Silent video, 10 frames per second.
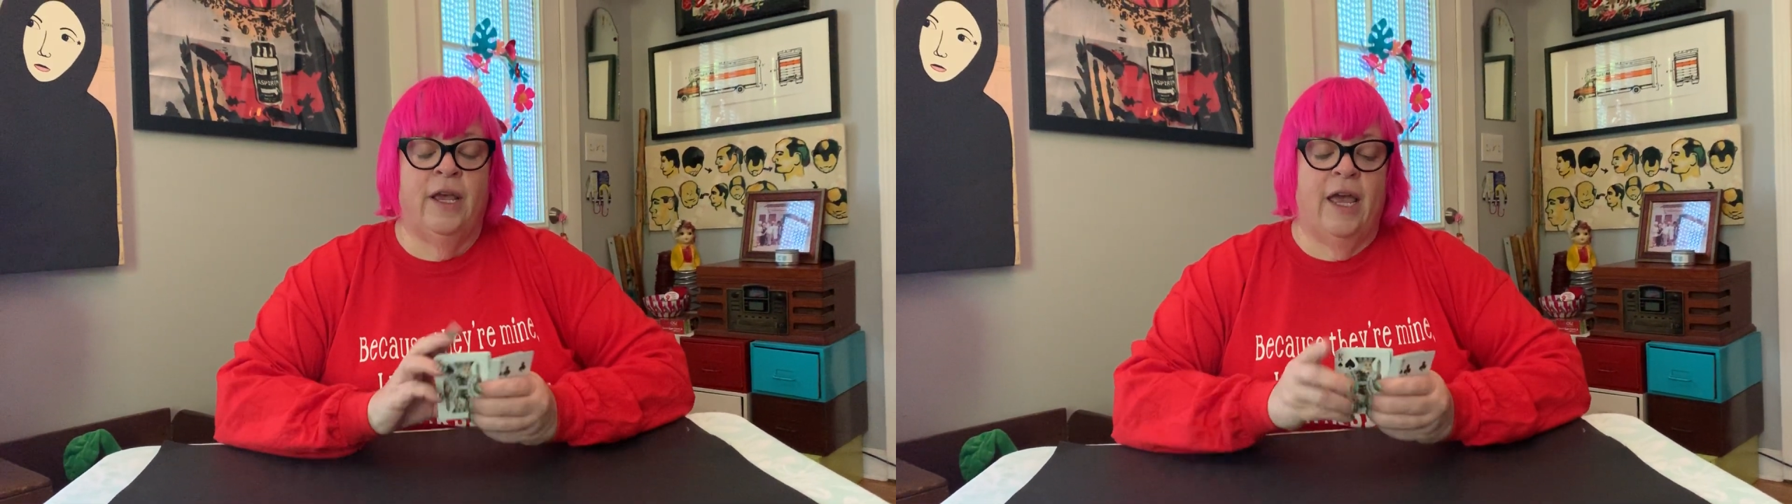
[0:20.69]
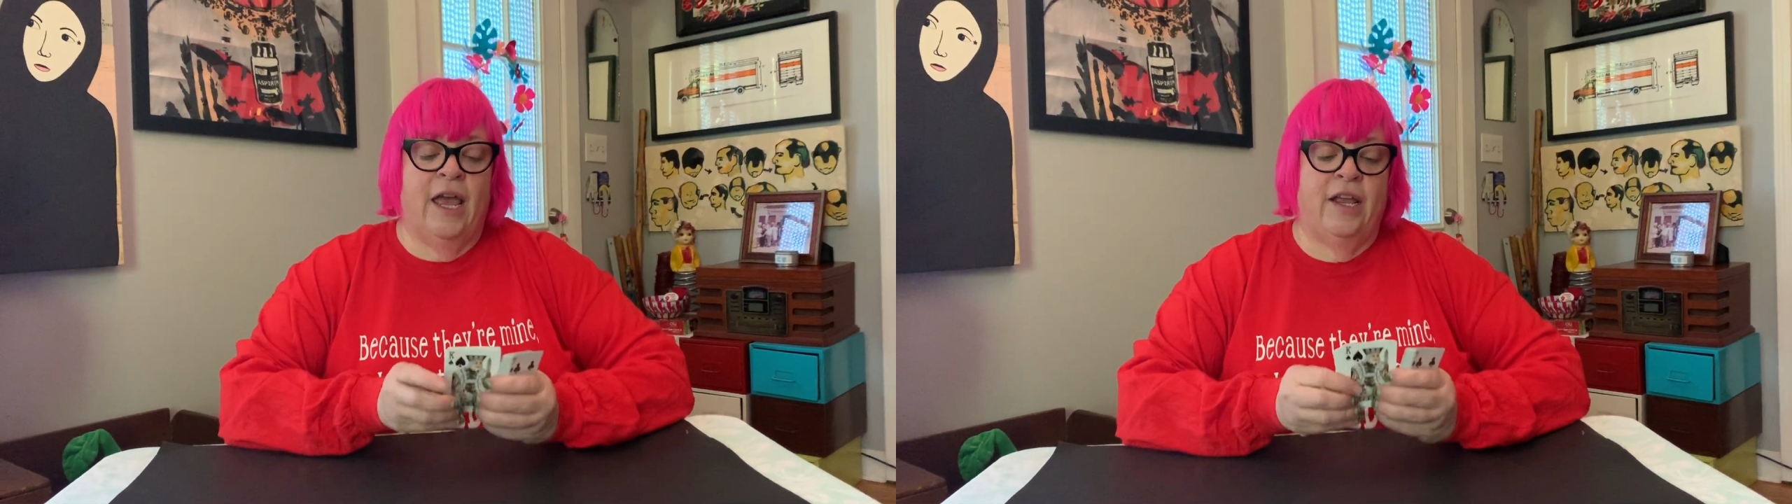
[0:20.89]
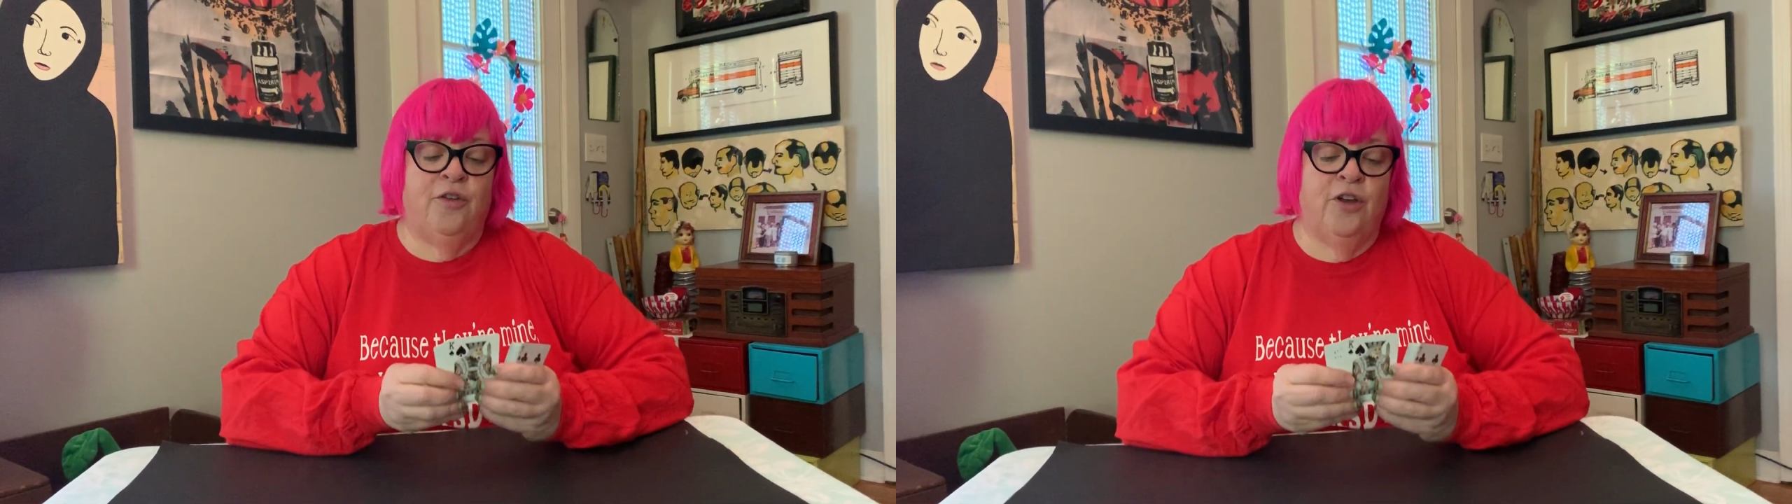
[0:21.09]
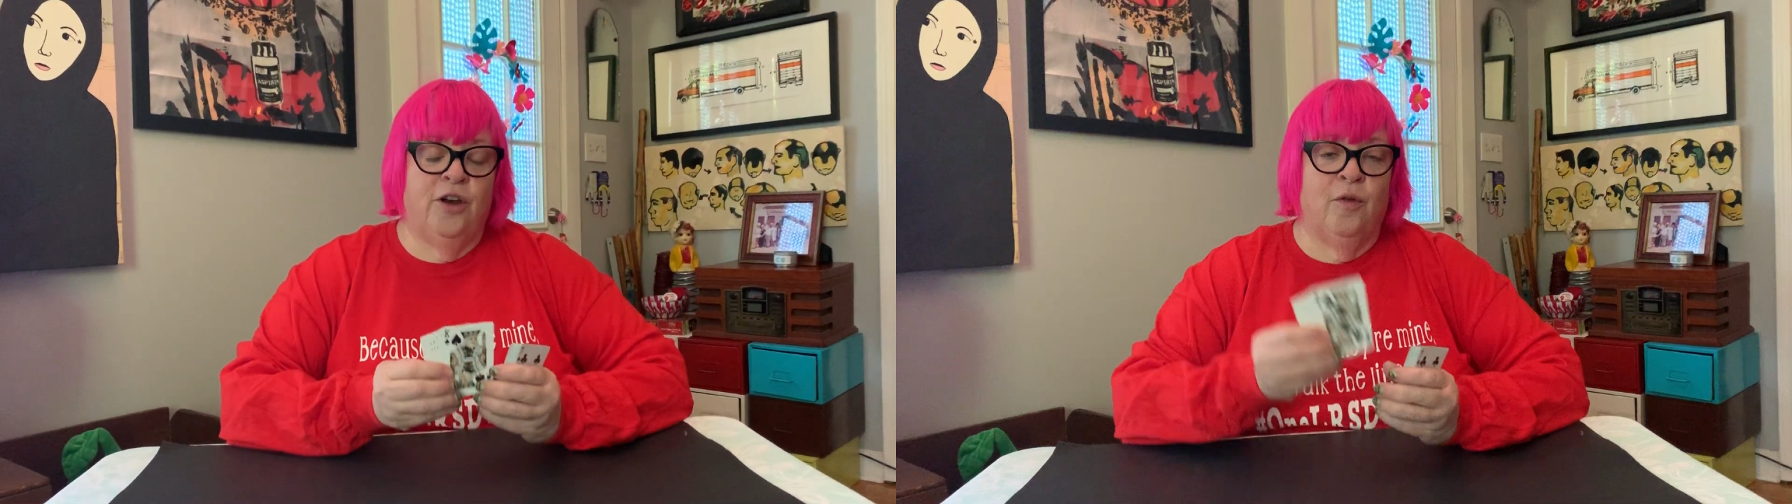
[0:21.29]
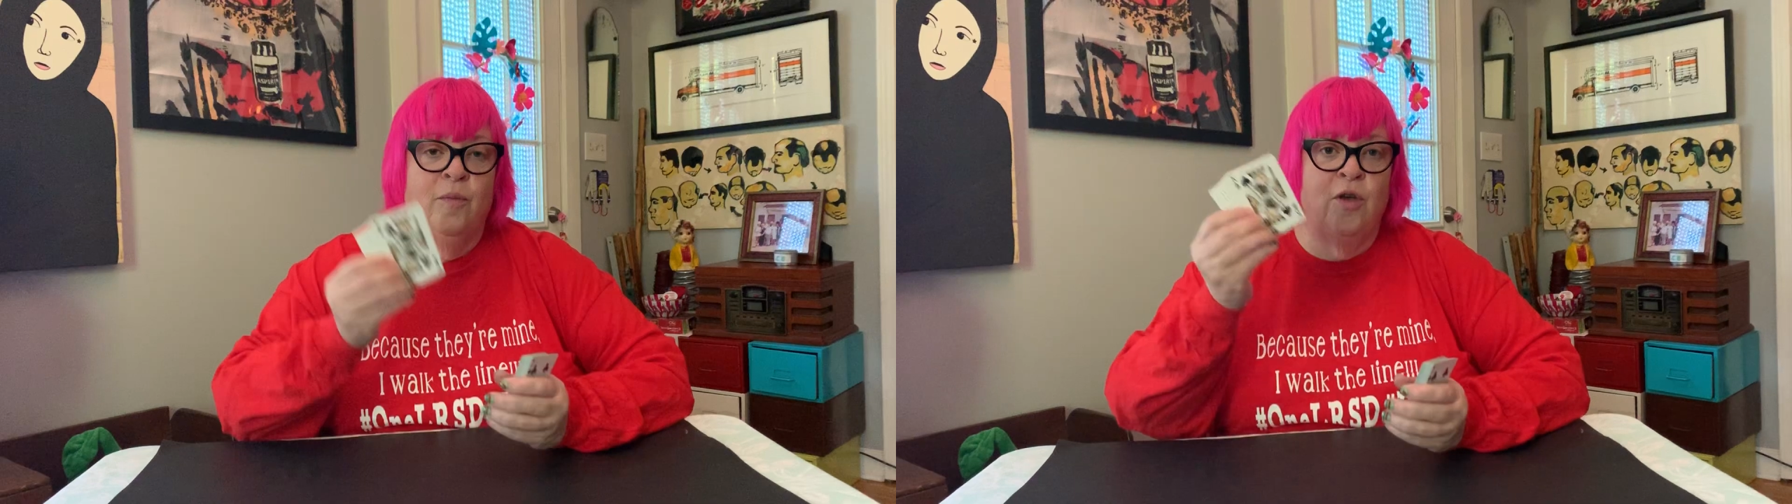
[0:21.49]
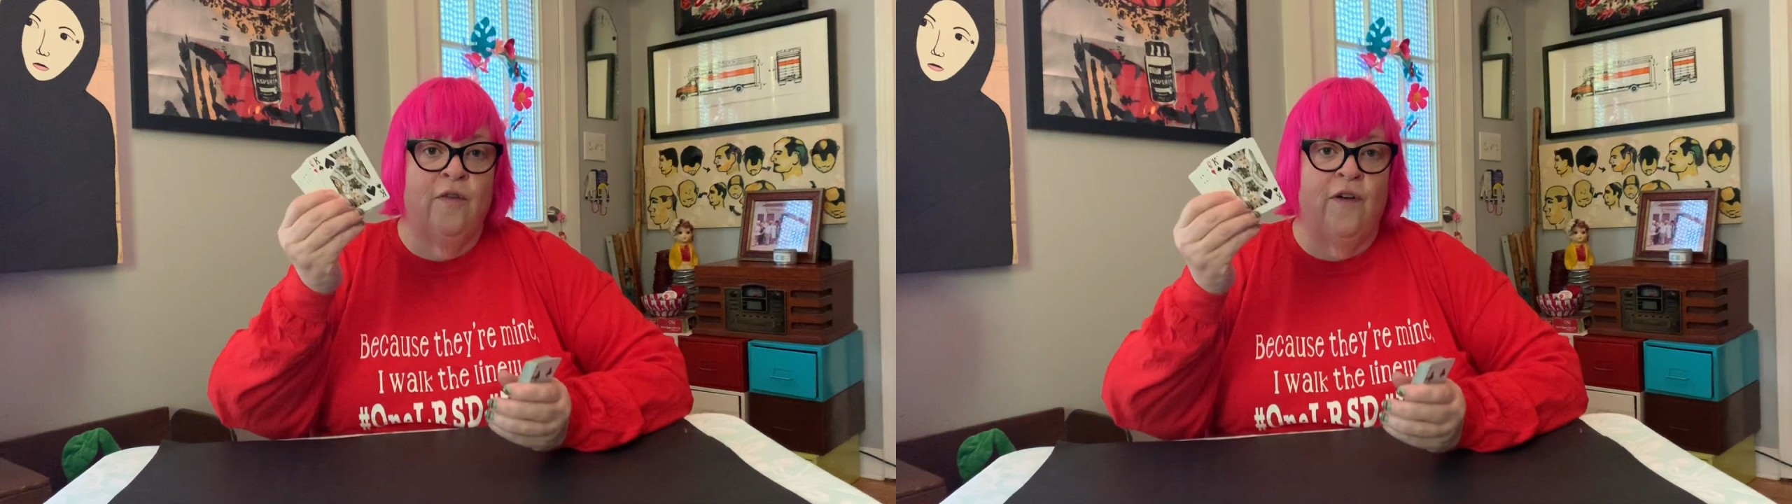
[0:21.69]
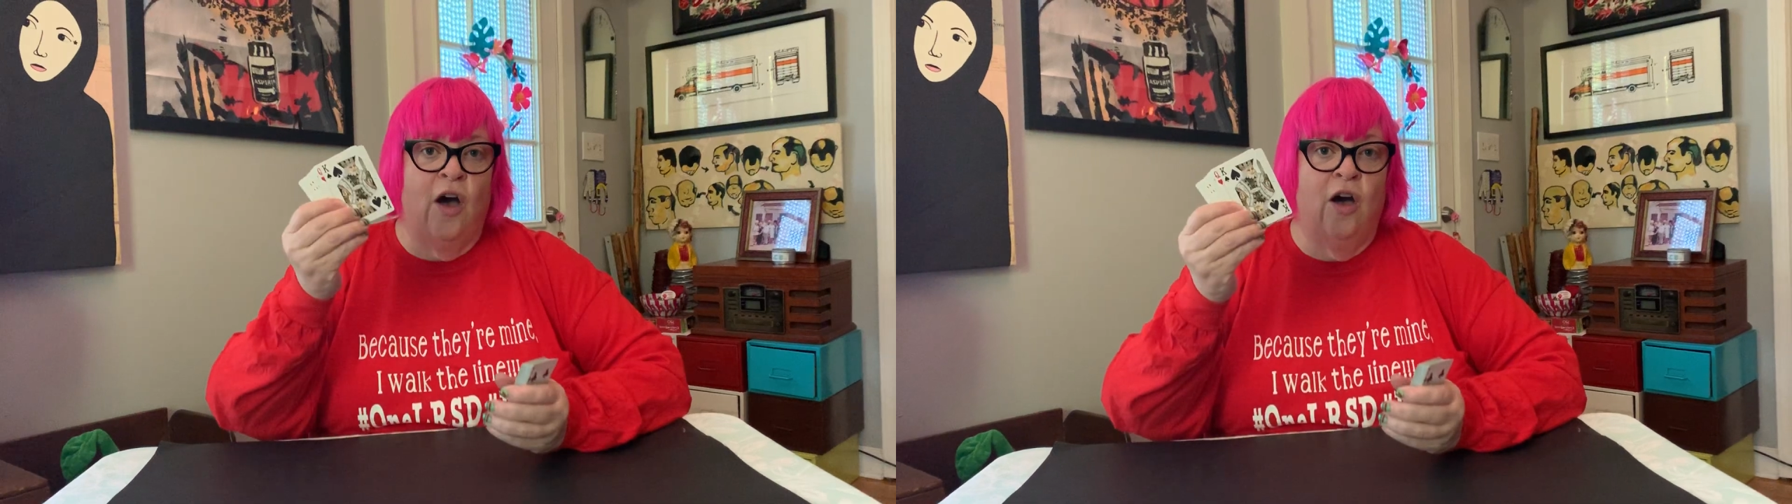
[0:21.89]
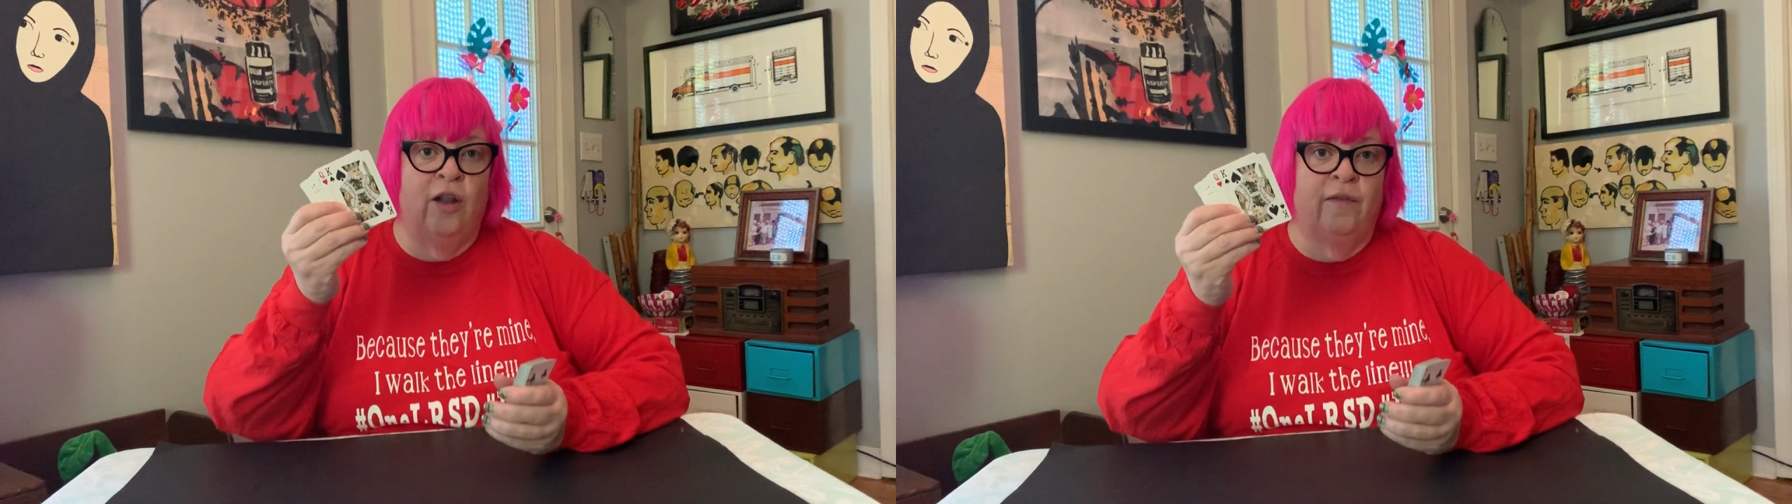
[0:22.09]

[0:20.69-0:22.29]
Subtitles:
and you're going to remove all